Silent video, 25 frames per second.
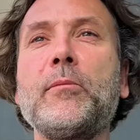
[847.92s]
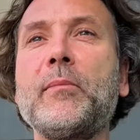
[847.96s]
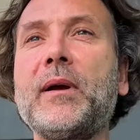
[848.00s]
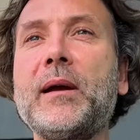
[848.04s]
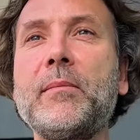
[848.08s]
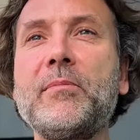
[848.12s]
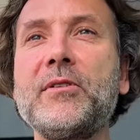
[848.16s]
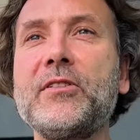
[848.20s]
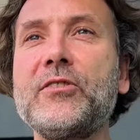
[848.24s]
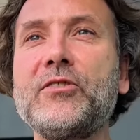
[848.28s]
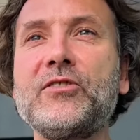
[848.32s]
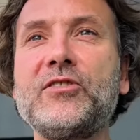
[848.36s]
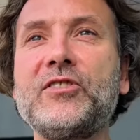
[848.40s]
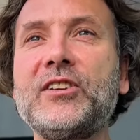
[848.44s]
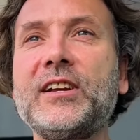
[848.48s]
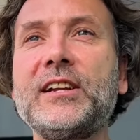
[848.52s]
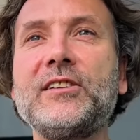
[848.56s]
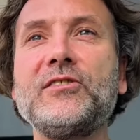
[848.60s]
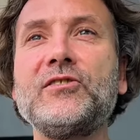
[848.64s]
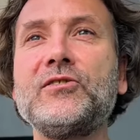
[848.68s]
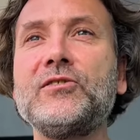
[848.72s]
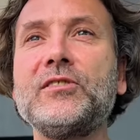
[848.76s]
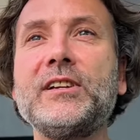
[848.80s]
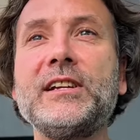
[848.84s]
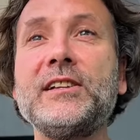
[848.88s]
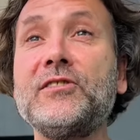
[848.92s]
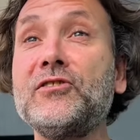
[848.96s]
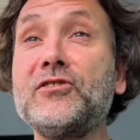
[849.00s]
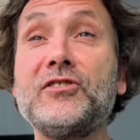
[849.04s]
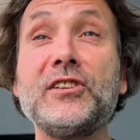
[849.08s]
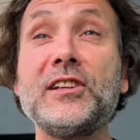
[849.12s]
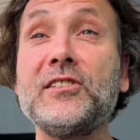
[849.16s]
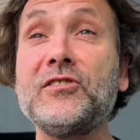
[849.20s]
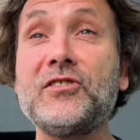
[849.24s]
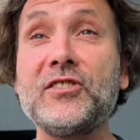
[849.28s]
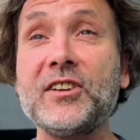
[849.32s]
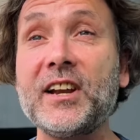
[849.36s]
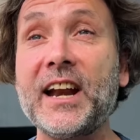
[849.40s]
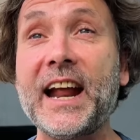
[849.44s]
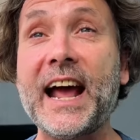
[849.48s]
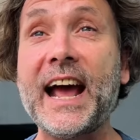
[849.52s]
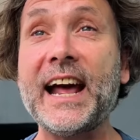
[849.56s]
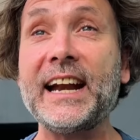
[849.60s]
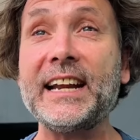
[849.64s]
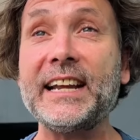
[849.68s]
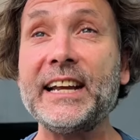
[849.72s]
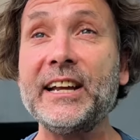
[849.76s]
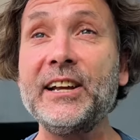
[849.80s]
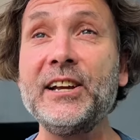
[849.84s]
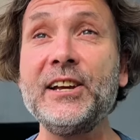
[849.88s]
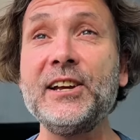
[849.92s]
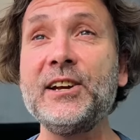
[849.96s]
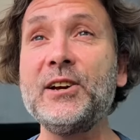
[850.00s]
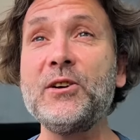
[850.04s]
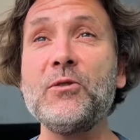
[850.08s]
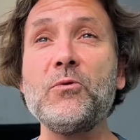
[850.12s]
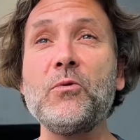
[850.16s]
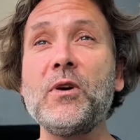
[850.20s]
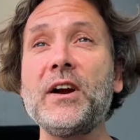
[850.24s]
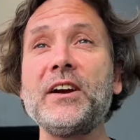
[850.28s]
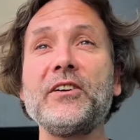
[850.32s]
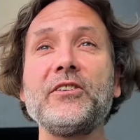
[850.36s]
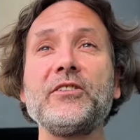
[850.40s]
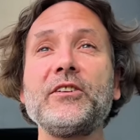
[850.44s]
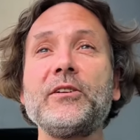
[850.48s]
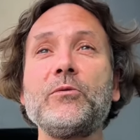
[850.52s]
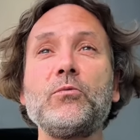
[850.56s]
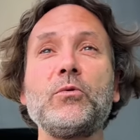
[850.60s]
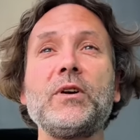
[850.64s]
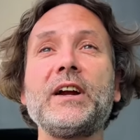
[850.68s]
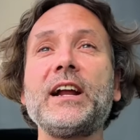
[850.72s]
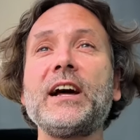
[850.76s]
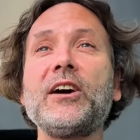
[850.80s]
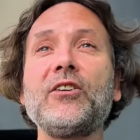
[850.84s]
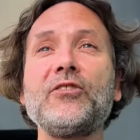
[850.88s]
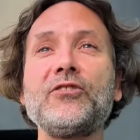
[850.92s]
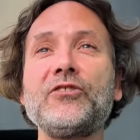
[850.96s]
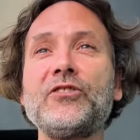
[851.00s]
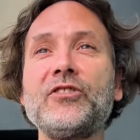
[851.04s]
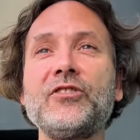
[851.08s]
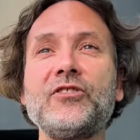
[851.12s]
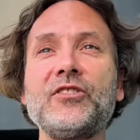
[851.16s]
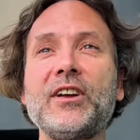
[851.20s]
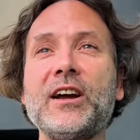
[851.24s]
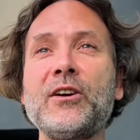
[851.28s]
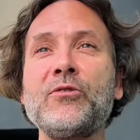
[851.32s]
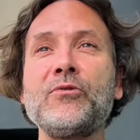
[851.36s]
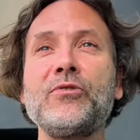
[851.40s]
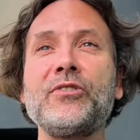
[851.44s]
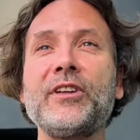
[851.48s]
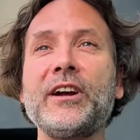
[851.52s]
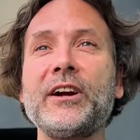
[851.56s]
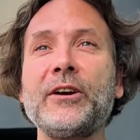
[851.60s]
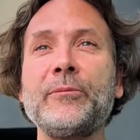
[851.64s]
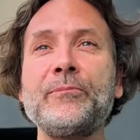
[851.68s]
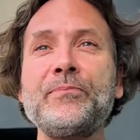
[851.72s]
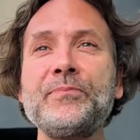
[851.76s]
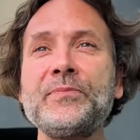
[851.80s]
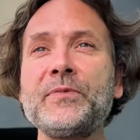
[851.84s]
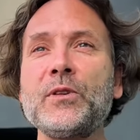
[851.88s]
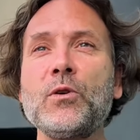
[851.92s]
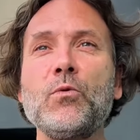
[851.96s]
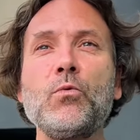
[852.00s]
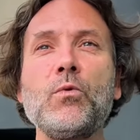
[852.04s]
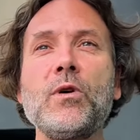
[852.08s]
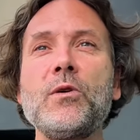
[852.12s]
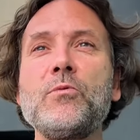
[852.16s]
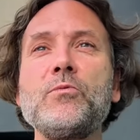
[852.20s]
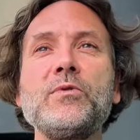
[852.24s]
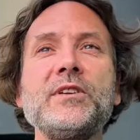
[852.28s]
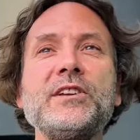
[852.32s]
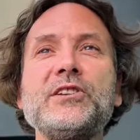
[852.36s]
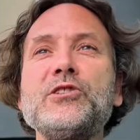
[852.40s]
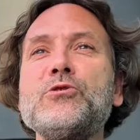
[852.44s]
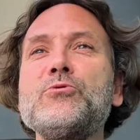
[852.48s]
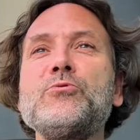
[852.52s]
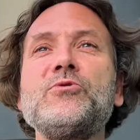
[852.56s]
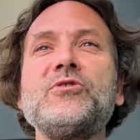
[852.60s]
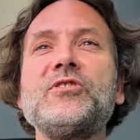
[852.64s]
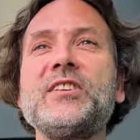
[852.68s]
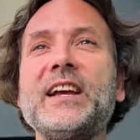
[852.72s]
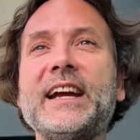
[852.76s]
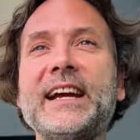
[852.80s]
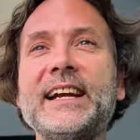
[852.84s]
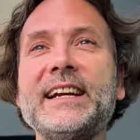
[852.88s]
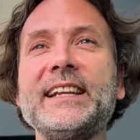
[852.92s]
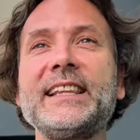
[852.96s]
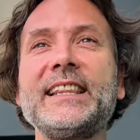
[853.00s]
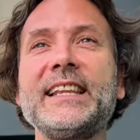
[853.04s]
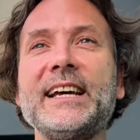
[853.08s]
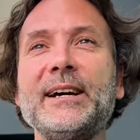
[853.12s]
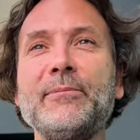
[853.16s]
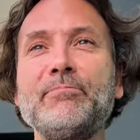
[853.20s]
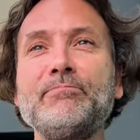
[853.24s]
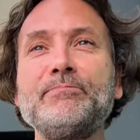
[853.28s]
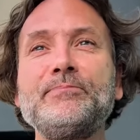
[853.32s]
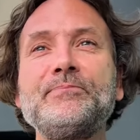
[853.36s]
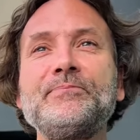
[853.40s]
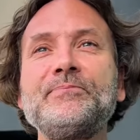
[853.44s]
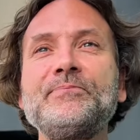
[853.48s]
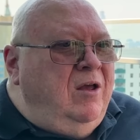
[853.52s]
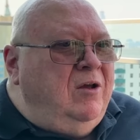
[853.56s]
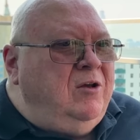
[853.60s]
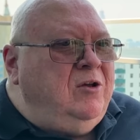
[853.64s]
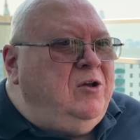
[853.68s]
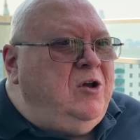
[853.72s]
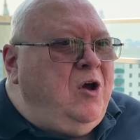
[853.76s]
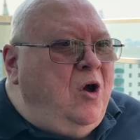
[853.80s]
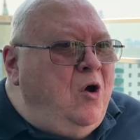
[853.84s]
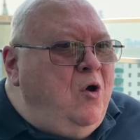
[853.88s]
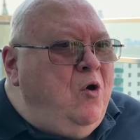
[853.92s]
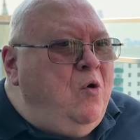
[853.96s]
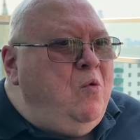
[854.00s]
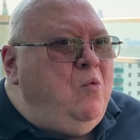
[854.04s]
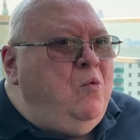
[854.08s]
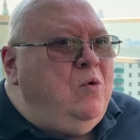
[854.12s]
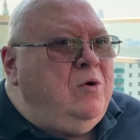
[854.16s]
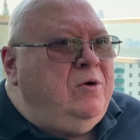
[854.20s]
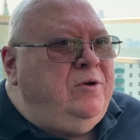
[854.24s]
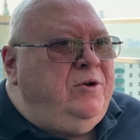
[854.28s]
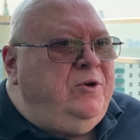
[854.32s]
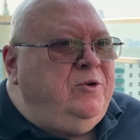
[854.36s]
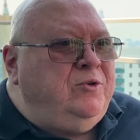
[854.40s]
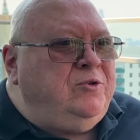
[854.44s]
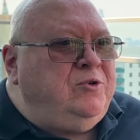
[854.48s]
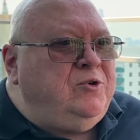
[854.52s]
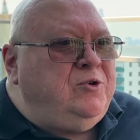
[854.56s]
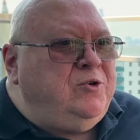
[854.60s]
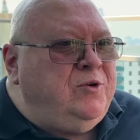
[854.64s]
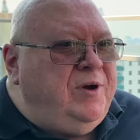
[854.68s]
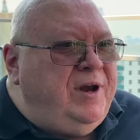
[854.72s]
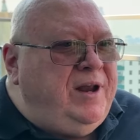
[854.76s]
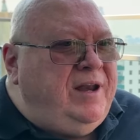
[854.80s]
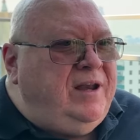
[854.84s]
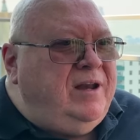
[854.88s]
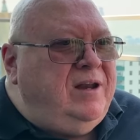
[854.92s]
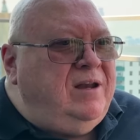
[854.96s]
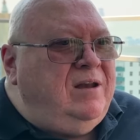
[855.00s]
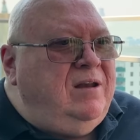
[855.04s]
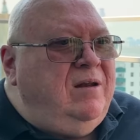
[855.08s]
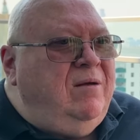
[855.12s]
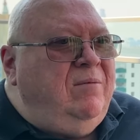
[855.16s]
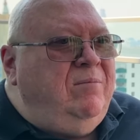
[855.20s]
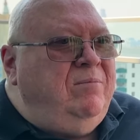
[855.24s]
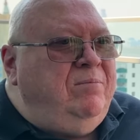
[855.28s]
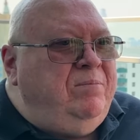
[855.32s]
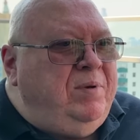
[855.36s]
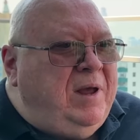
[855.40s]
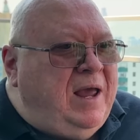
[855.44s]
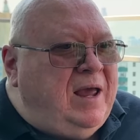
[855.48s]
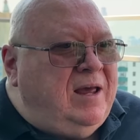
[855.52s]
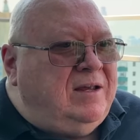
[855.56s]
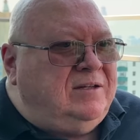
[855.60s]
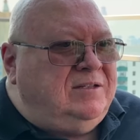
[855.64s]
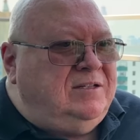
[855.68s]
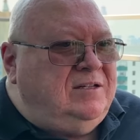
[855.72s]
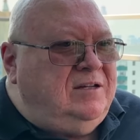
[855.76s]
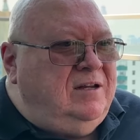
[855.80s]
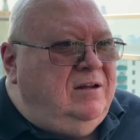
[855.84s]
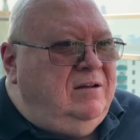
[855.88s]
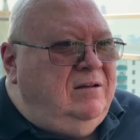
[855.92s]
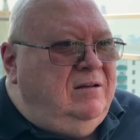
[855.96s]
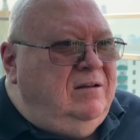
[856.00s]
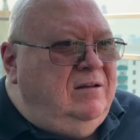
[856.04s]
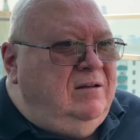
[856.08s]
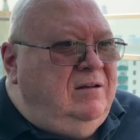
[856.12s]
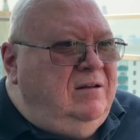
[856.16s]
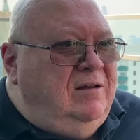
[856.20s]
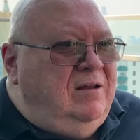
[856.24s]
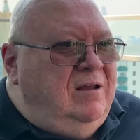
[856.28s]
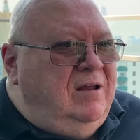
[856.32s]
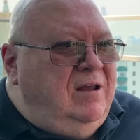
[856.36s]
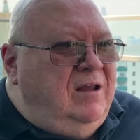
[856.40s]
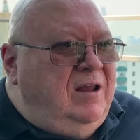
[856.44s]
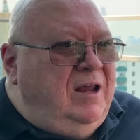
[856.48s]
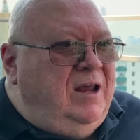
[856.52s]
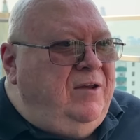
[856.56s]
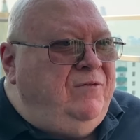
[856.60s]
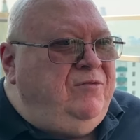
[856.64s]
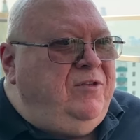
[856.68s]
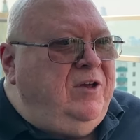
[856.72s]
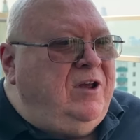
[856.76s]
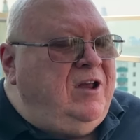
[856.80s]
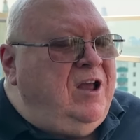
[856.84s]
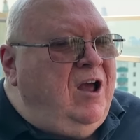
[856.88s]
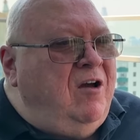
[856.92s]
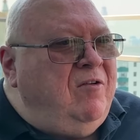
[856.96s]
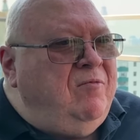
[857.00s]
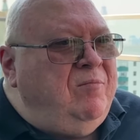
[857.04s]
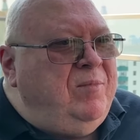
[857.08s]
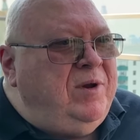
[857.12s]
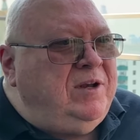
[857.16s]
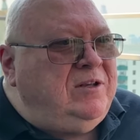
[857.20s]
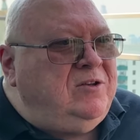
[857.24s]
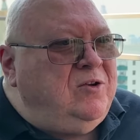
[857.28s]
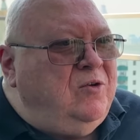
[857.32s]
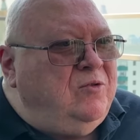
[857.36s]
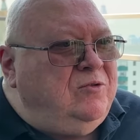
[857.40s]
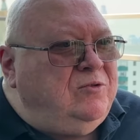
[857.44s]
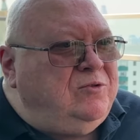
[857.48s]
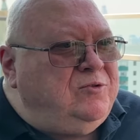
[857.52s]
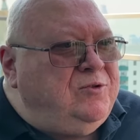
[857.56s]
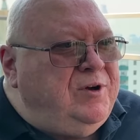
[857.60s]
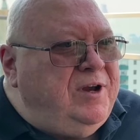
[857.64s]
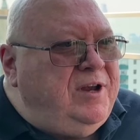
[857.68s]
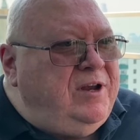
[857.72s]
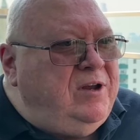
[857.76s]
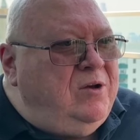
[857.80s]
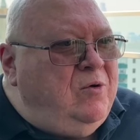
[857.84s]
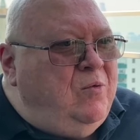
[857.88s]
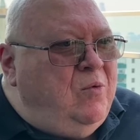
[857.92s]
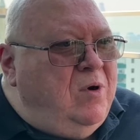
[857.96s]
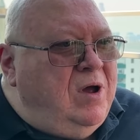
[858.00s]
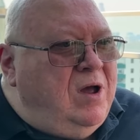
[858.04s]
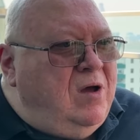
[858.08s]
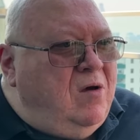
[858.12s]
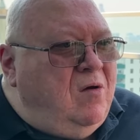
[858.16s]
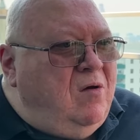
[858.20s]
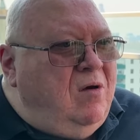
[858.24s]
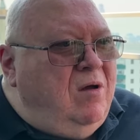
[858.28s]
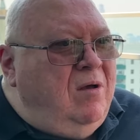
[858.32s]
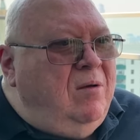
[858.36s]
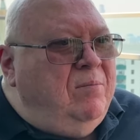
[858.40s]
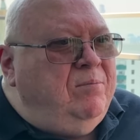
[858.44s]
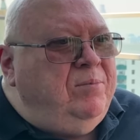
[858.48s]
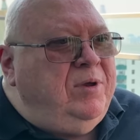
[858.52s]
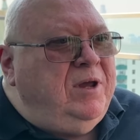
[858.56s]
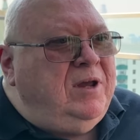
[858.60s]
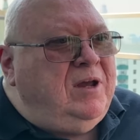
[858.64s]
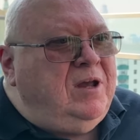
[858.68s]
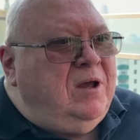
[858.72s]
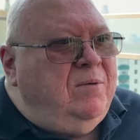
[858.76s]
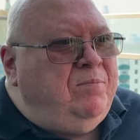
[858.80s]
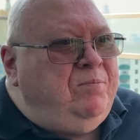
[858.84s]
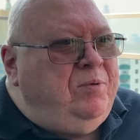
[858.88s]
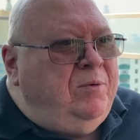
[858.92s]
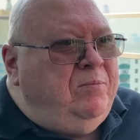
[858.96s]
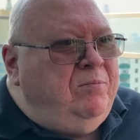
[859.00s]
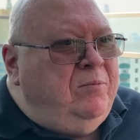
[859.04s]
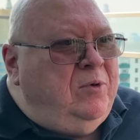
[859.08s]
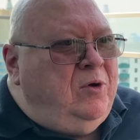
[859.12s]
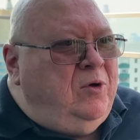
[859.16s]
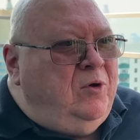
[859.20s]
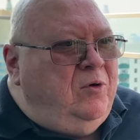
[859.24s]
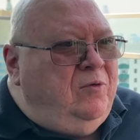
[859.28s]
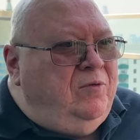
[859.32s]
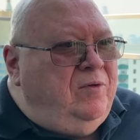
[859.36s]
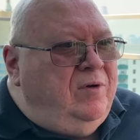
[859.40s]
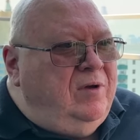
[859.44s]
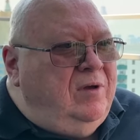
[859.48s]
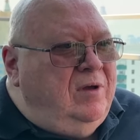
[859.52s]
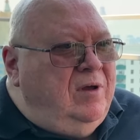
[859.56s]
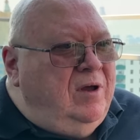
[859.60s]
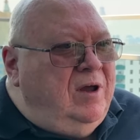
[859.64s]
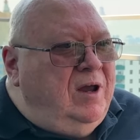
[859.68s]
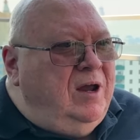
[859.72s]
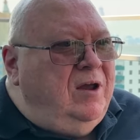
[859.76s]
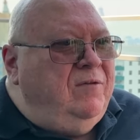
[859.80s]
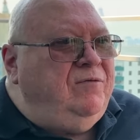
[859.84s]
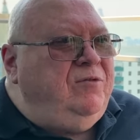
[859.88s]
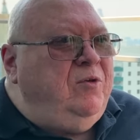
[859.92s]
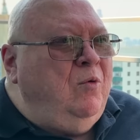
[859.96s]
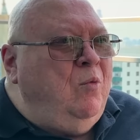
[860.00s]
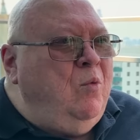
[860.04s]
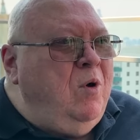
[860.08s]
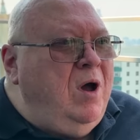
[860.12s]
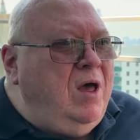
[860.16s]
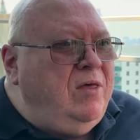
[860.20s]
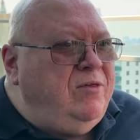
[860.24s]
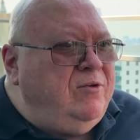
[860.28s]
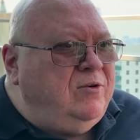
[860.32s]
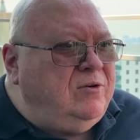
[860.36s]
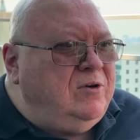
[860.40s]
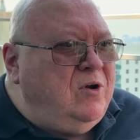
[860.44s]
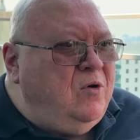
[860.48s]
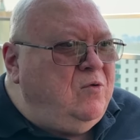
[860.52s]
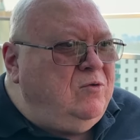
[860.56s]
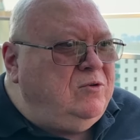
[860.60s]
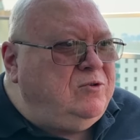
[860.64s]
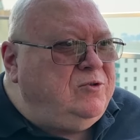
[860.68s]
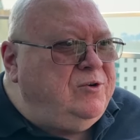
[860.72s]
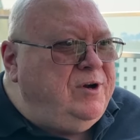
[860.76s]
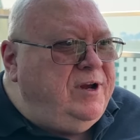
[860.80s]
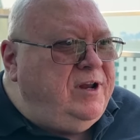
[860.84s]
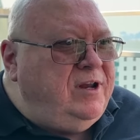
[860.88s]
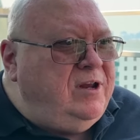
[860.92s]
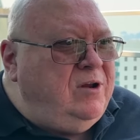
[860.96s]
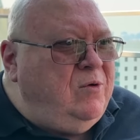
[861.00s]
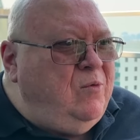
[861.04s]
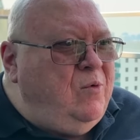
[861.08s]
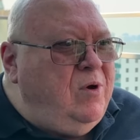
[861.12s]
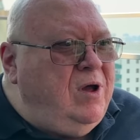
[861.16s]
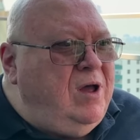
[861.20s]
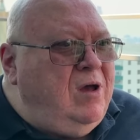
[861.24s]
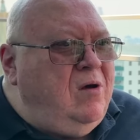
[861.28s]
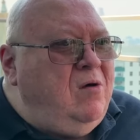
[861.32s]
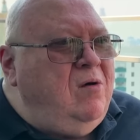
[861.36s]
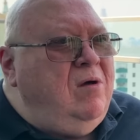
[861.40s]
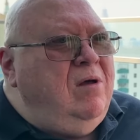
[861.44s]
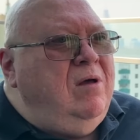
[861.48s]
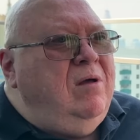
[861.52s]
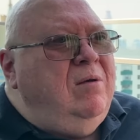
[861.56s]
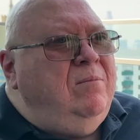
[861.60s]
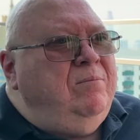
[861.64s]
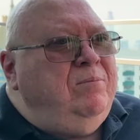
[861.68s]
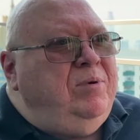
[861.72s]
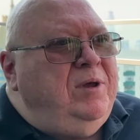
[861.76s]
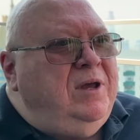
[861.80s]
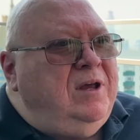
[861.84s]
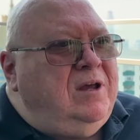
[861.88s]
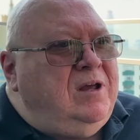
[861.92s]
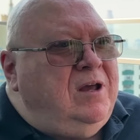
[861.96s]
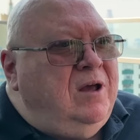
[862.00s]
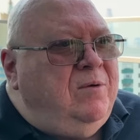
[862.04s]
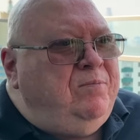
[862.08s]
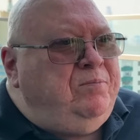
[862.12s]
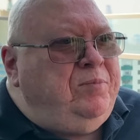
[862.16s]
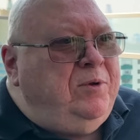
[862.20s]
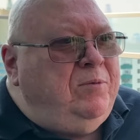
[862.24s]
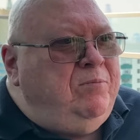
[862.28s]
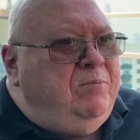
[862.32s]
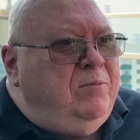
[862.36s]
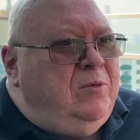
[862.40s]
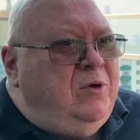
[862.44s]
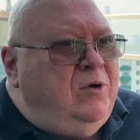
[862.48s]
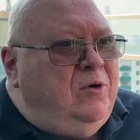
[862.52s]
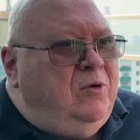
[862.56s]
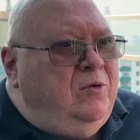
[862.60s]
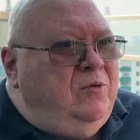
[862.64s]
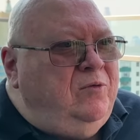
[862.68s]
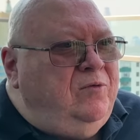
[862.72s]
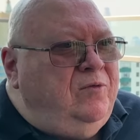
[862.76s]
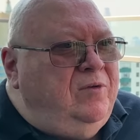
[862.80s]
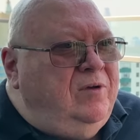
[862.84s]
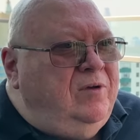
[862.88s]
Maybe they're sitting in Cincinnati wondering what else is out there. What would you say to them? Go where you're treated best. If the government don't treat you well, pick up and move. If the weather don't treat you well, pick up and move.